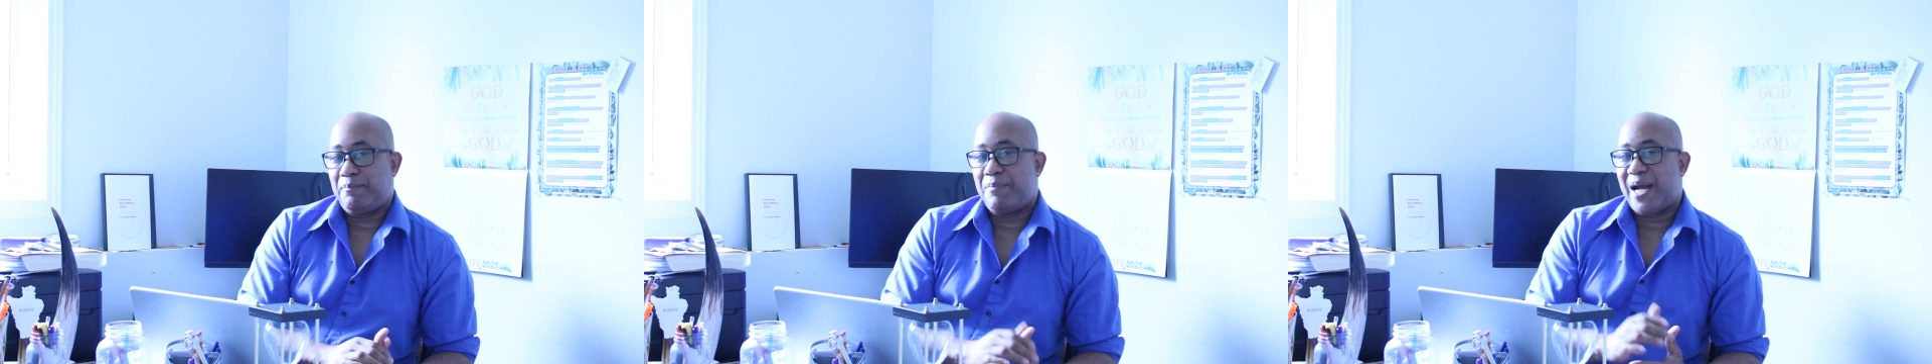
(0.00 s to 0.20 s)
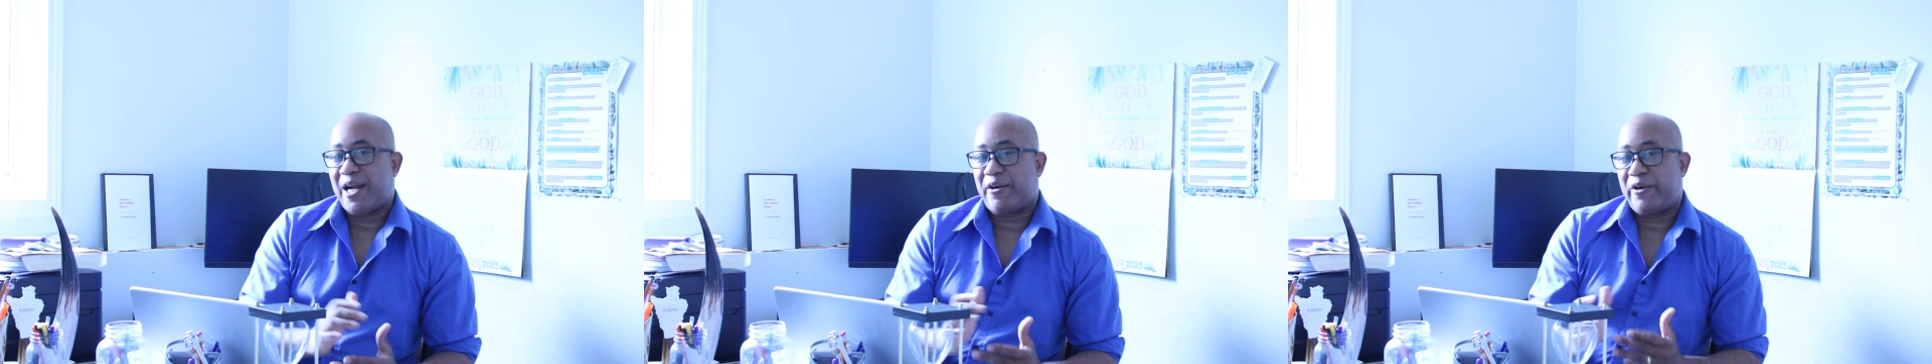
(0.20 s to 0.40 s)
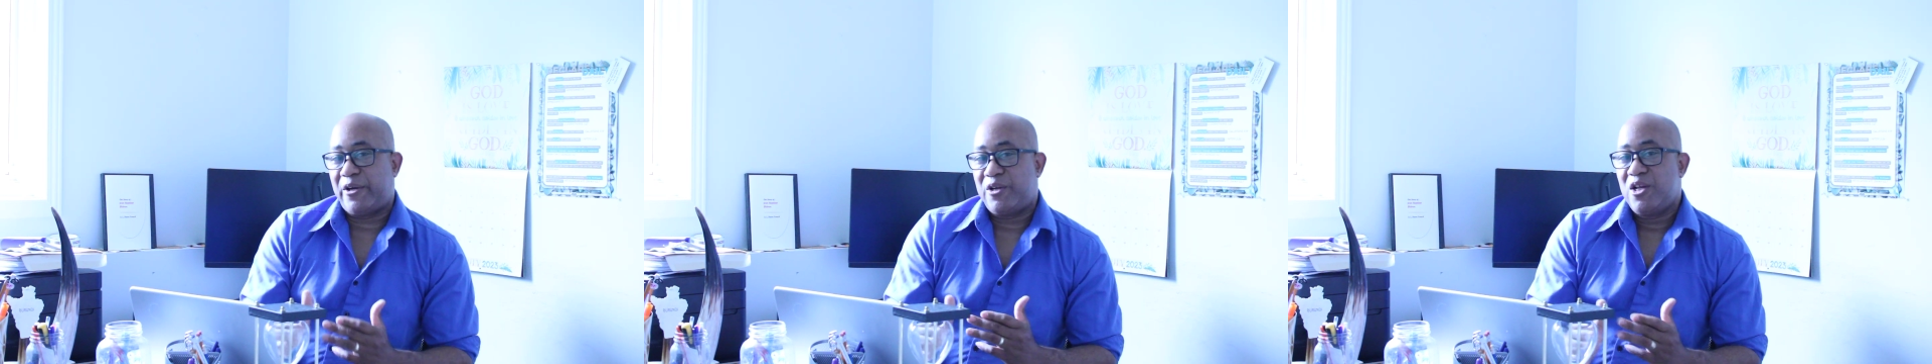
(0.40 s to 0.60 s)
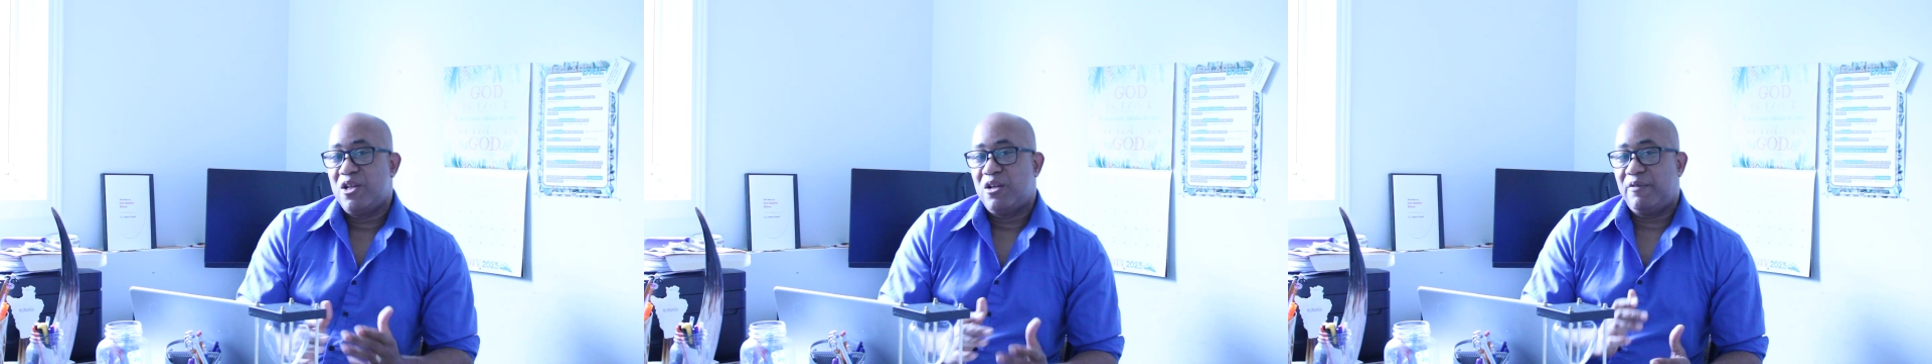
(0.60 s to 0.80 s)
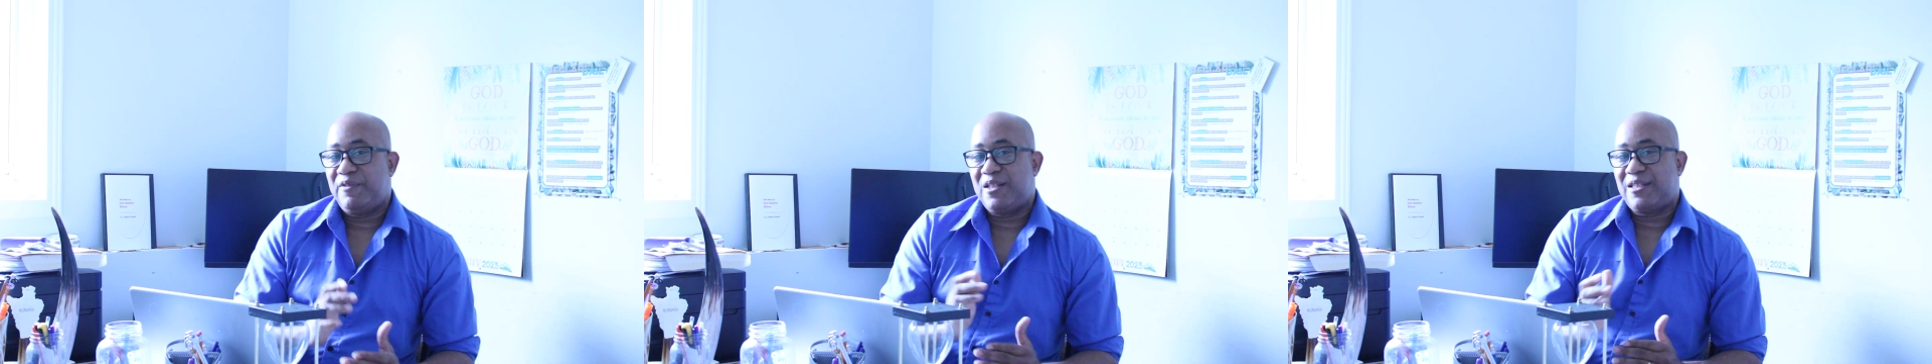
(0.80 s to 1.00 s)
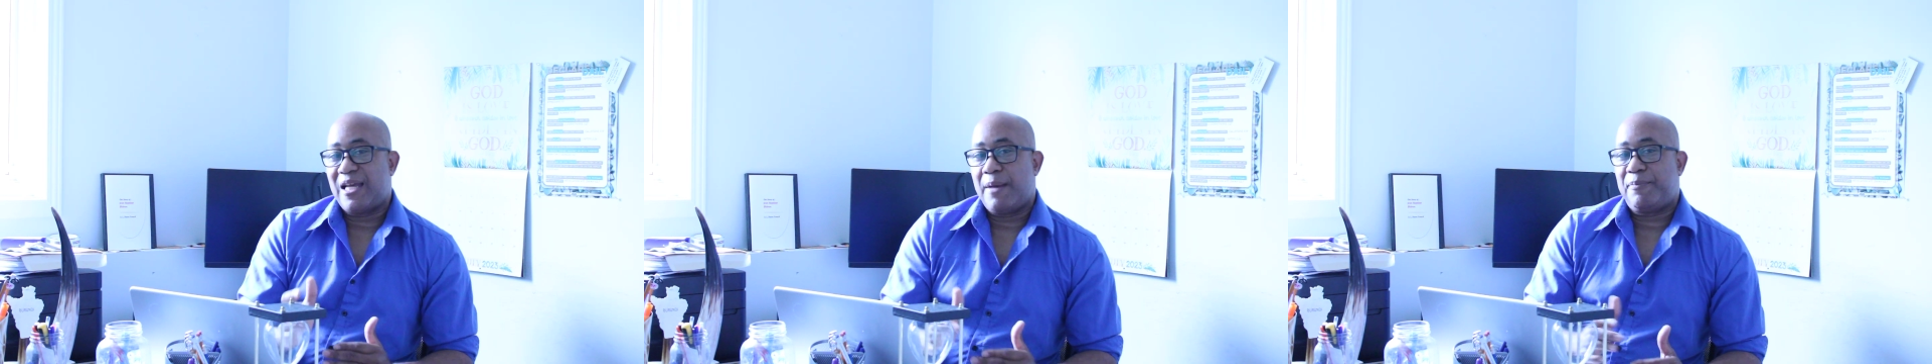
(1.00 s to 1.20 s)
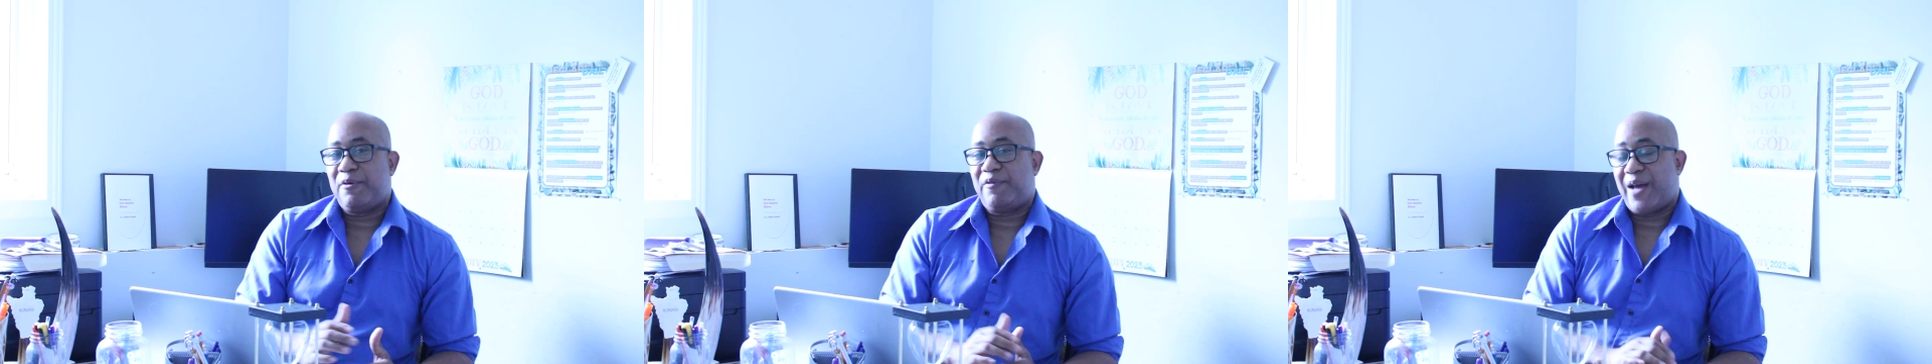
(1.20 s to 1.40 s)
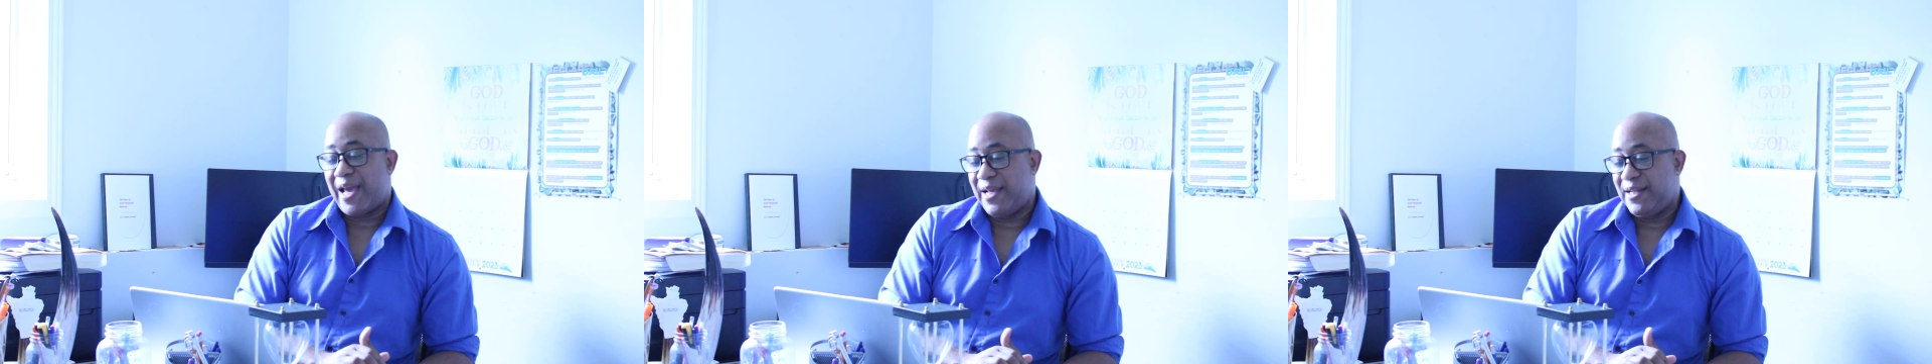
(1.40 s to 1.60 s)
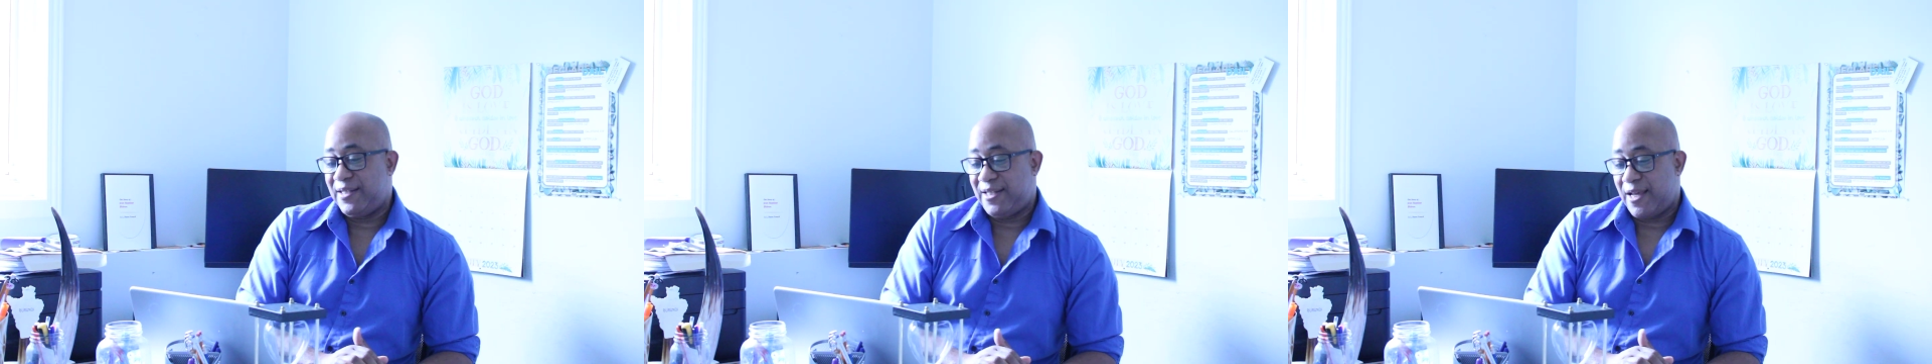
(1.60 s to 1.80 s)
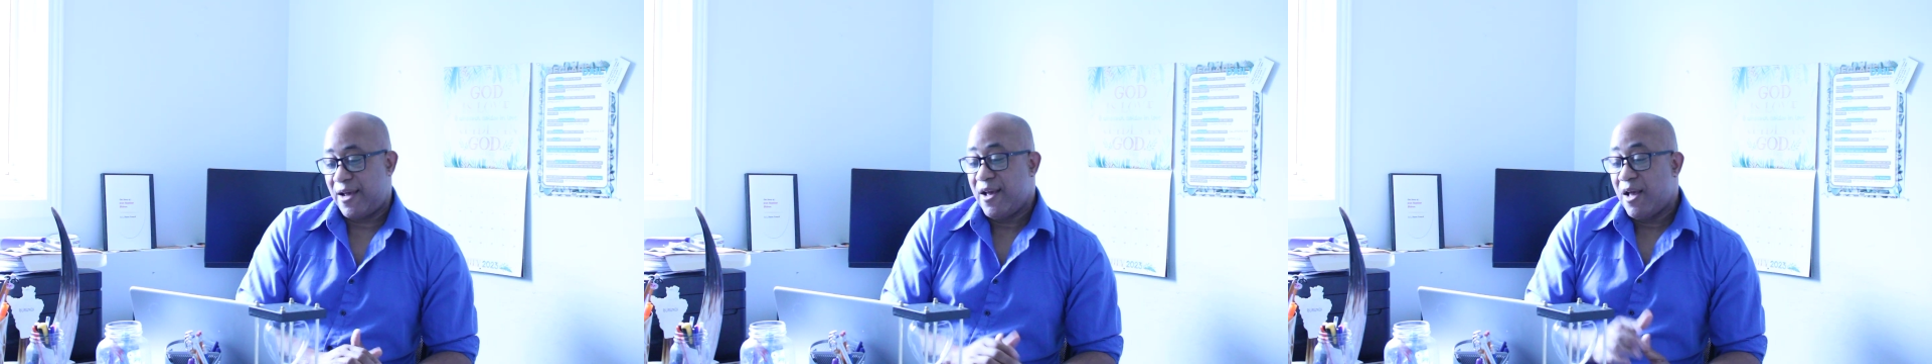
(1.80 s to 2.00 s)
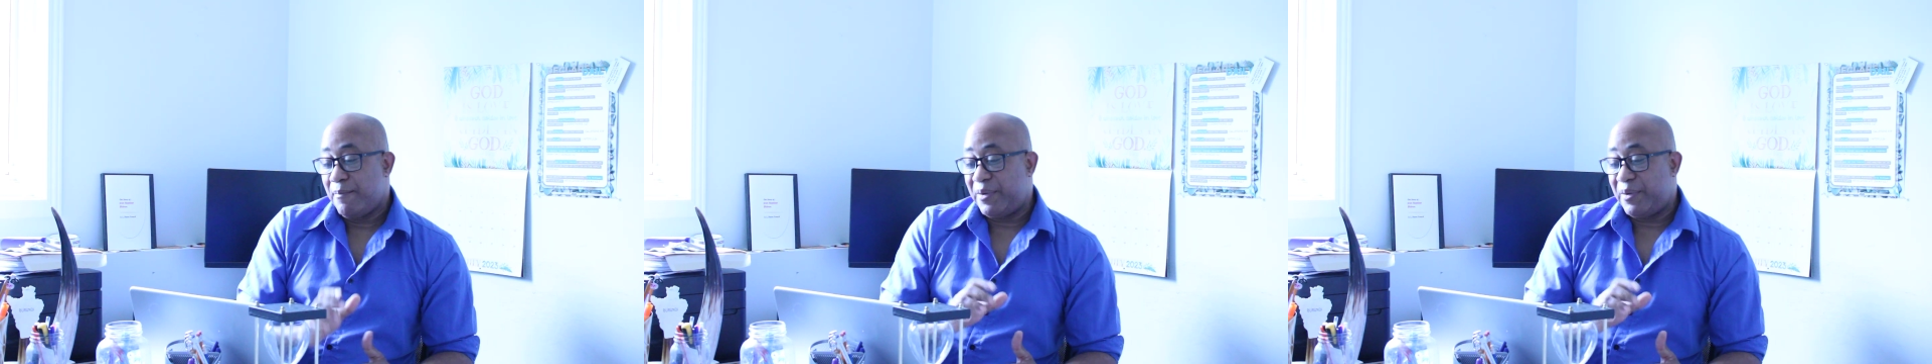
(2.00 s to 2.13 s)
background of the type of idea.